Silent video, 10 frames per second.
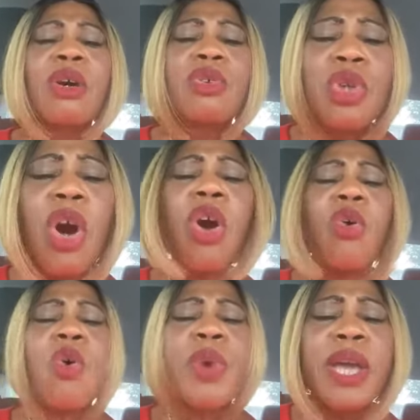Know
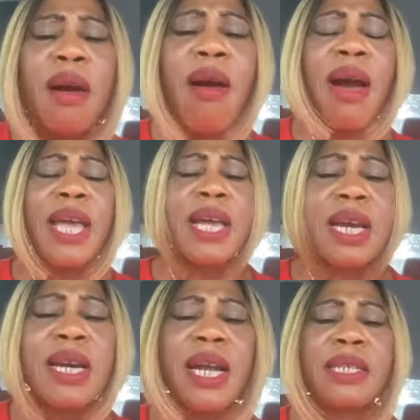who we are in
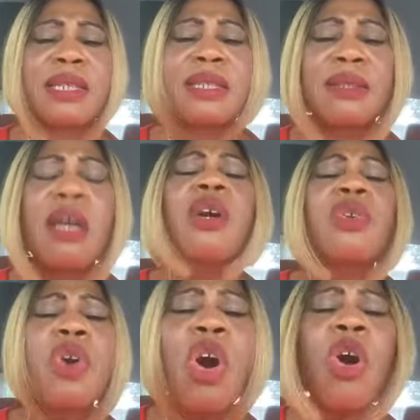Christ.
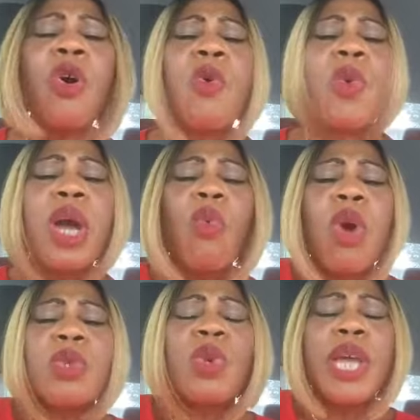Know who we,
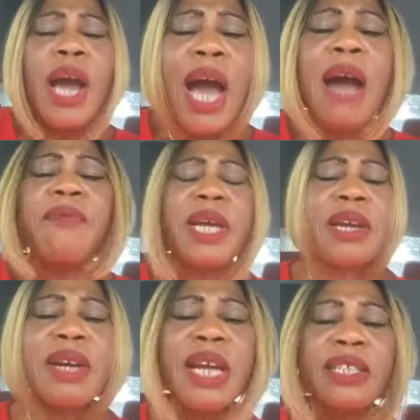what we have in
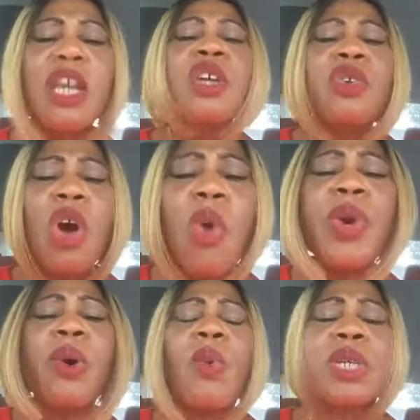Christ. Know we,
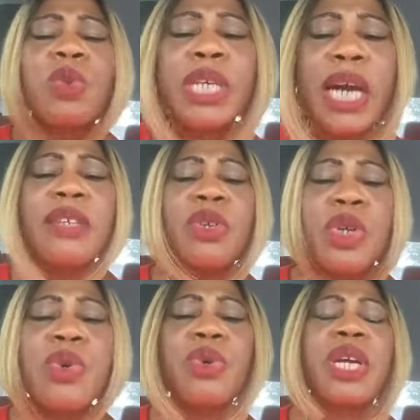what we can
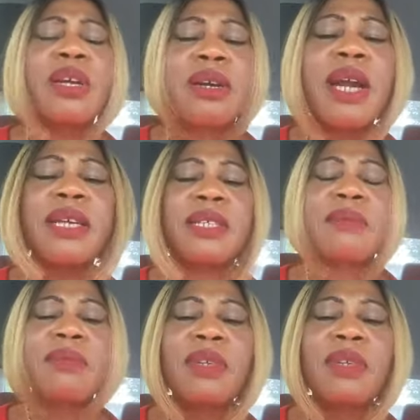do in Christ.